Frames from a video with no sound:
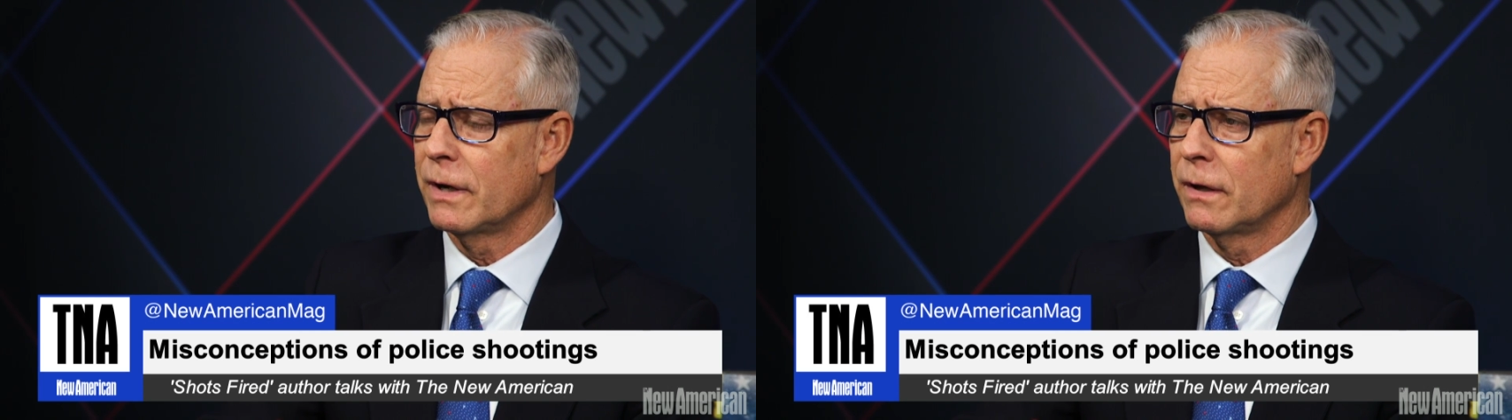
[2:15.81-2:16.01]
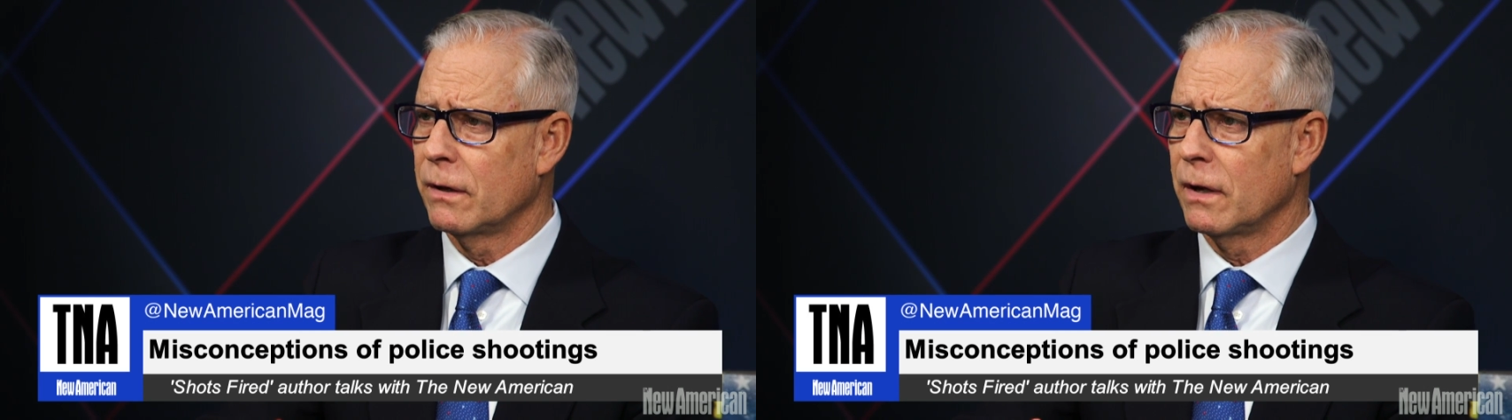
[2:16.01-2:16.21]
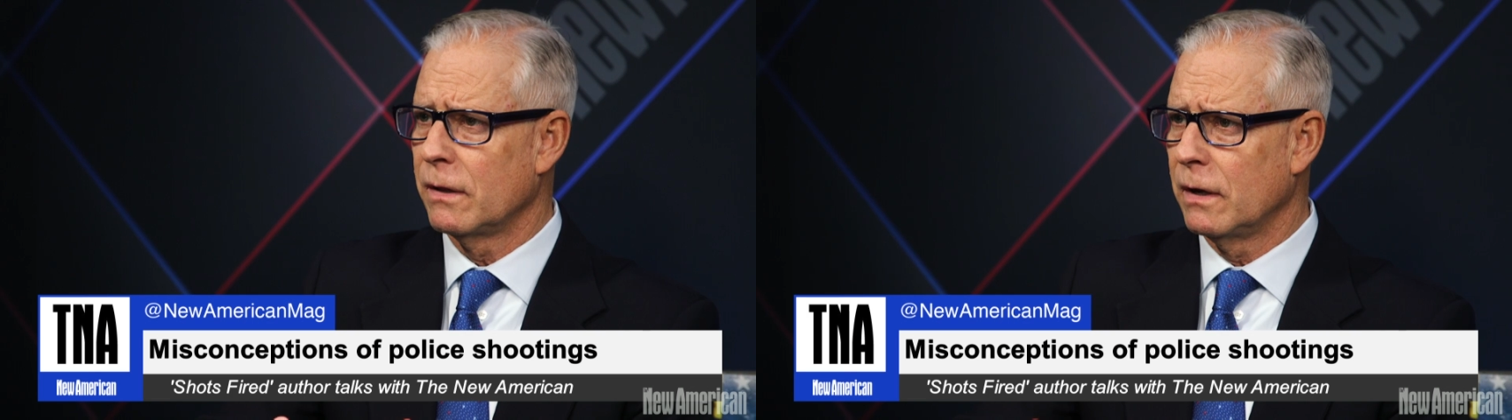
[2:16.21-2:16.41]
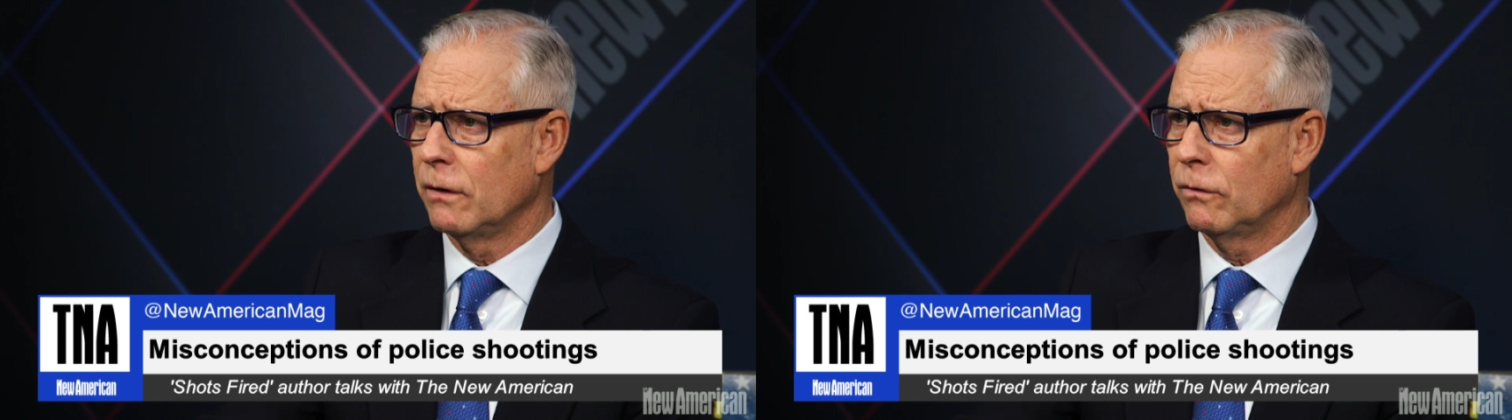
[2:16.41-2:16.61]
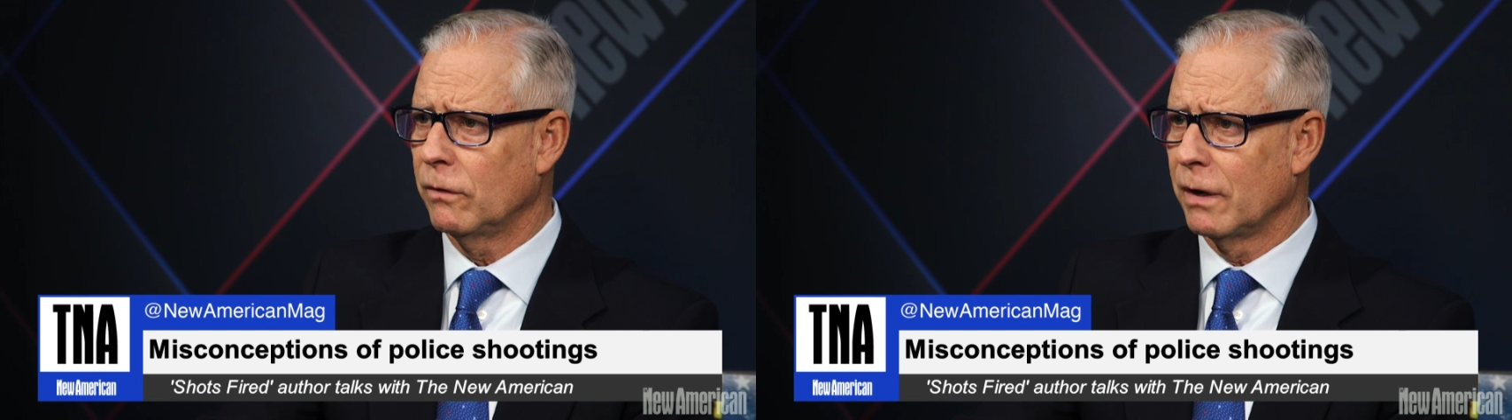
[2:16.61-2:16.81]
in
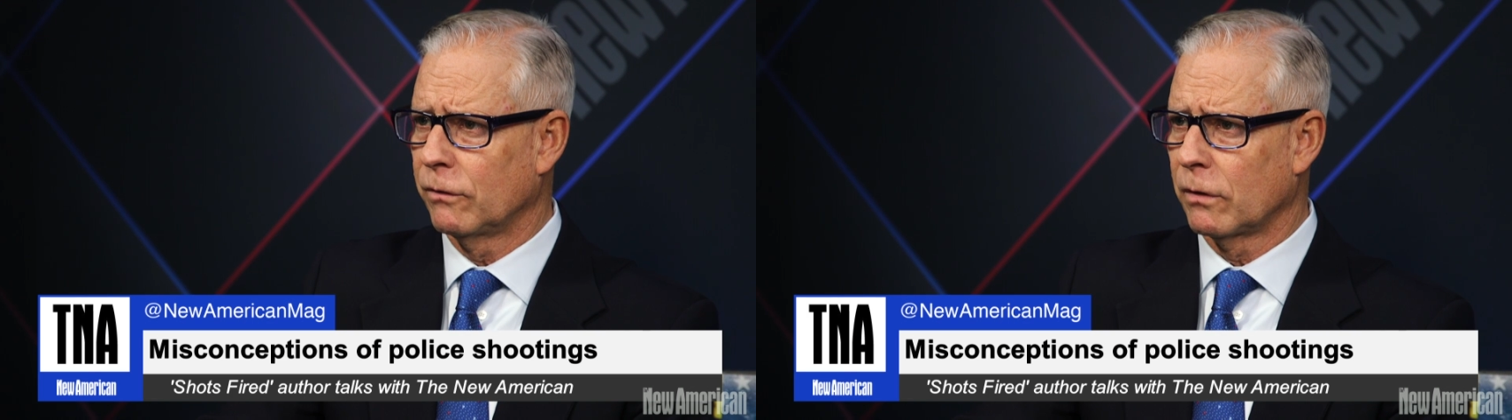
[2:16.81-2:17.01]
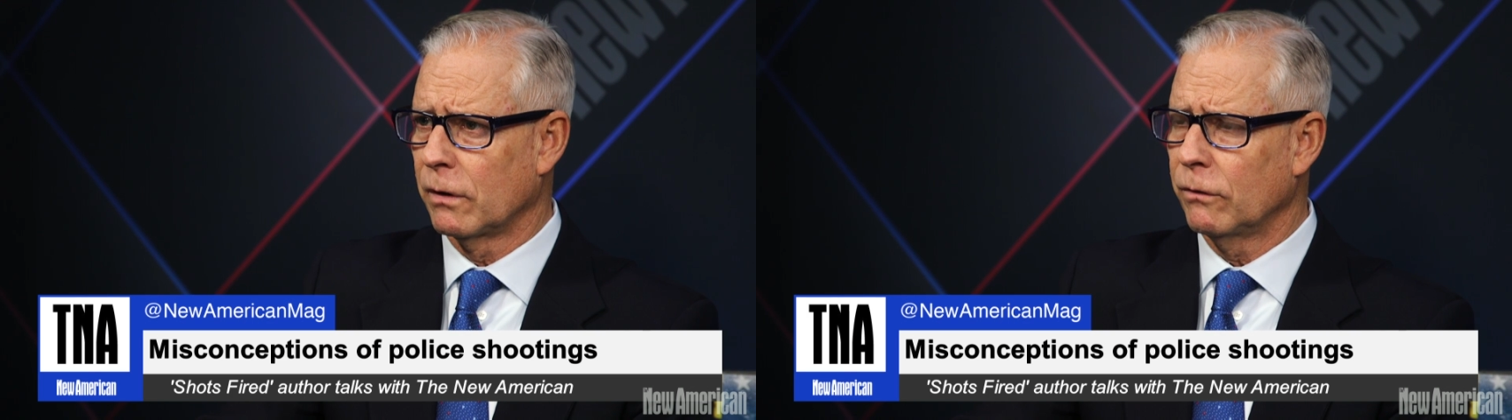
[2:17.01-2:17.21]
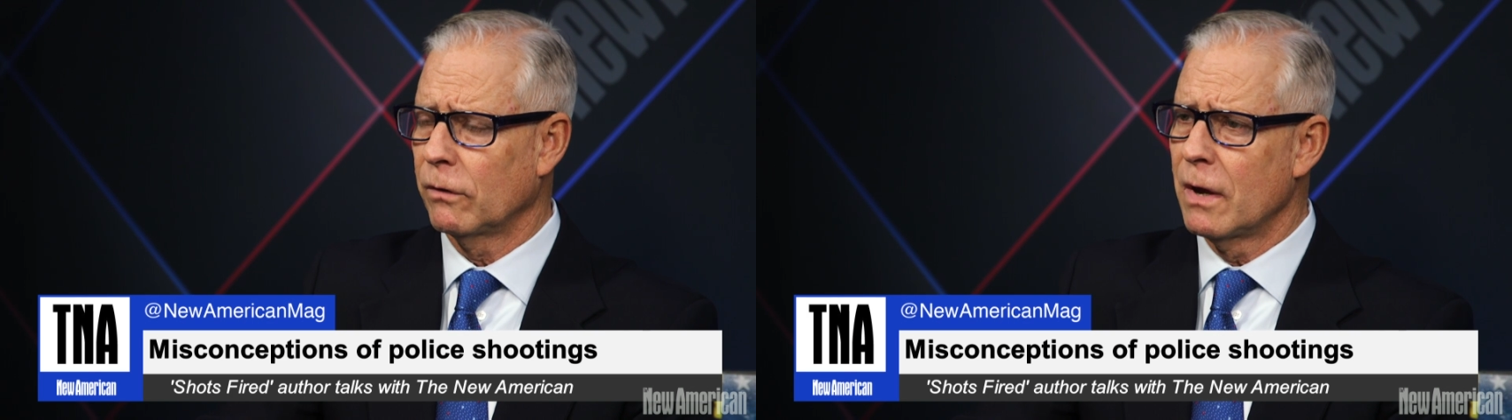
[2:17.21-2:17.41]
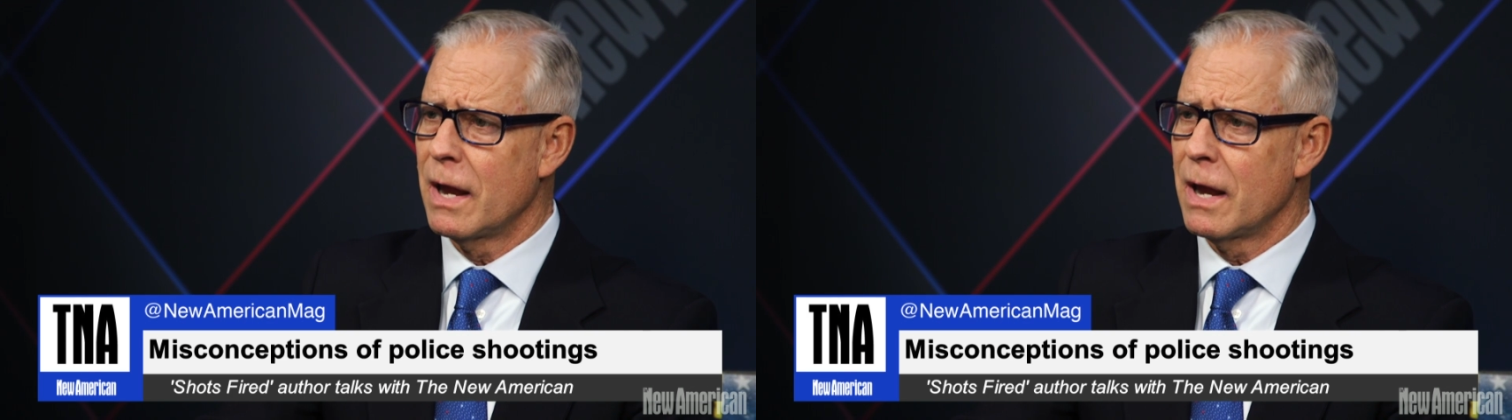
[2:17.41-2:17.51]
these incidents